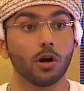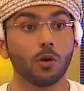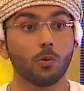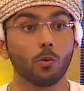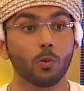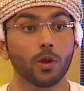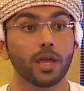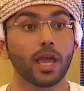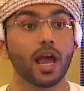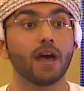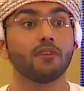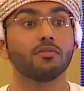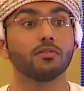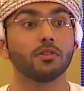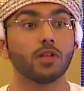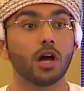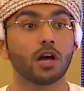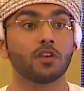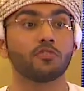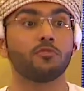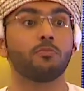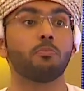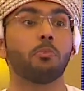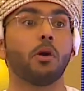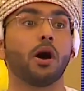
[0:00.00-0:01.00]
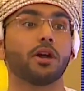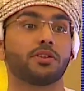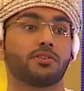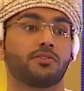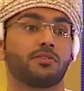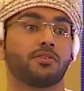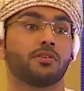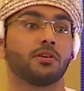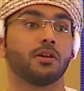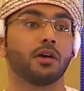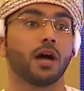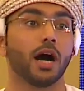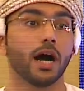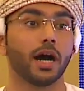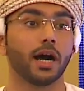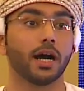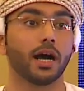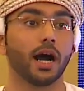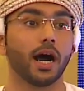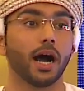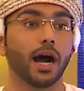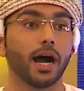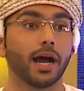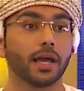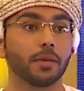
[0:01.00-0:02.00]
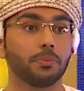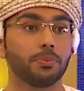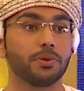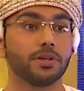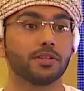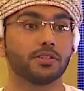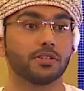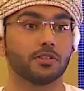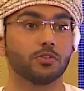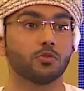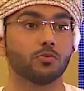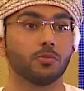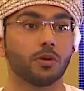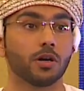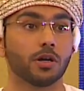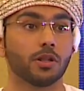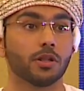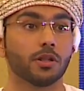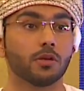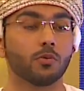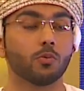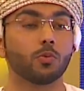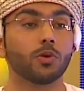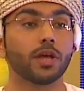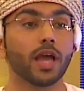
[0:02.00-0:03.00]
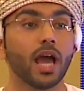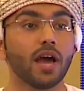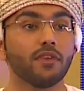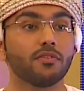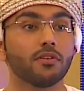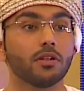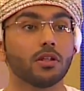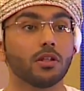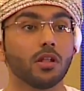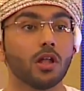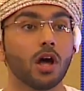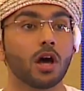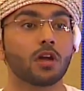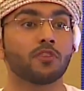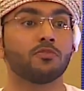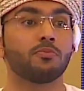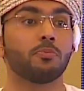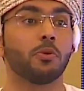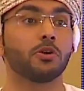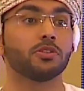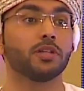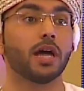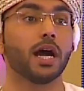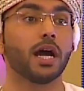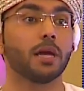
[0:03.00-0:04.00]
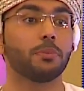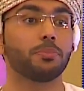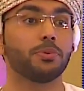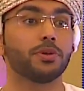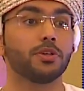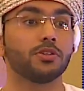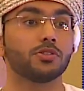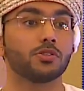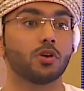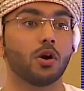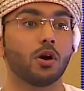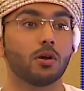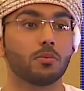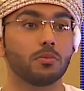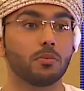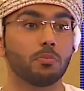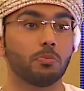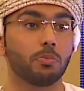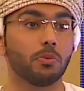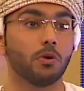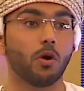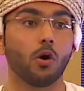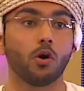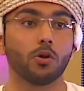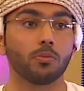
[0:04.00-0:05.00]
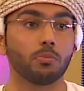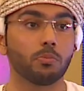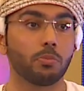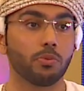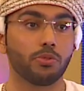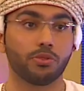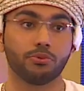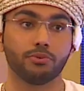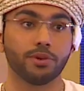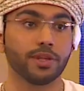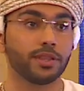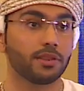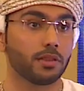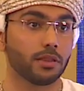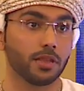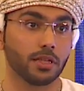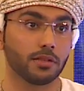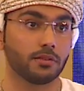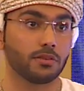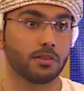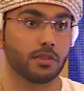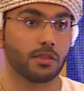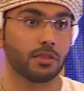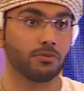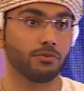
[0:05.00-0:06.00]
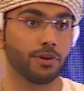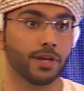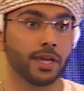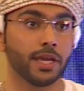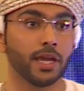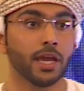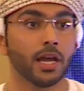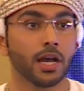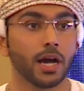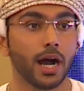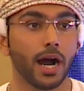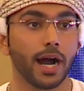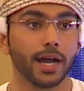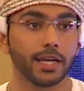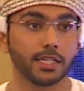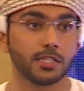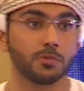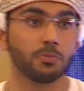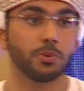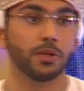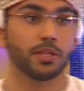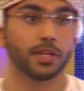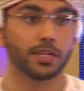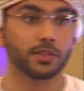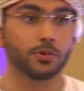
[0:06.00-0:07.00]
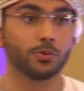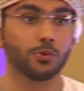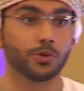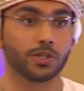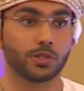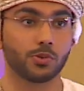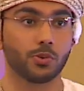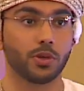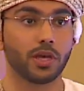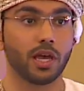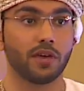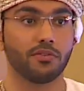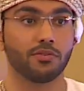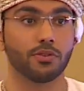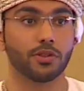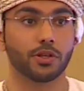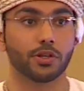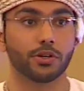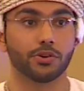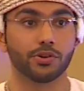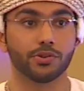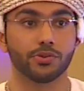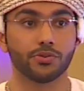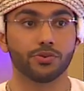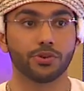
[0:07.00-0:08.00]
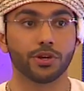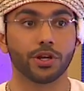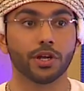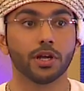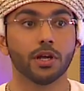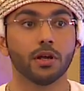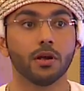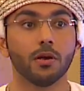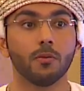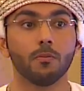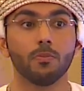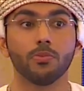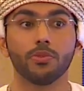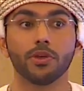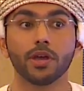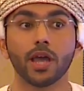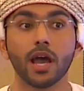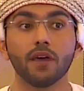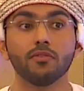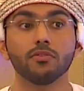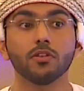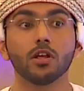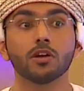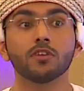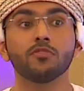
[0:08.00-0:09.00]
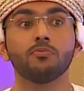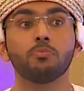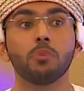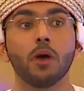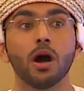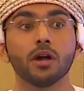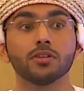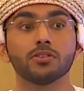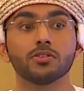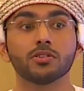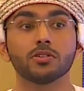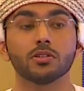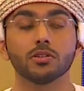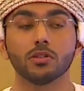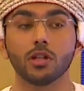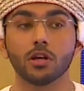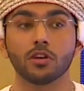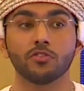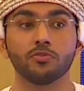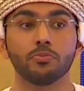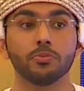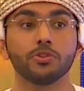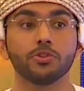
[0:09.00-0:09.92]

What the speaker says: we have a lot of bot IPs in Oman. We have a lot of bot IPs on the three ISP networks we have in the country. They have a lot of bots, a lot of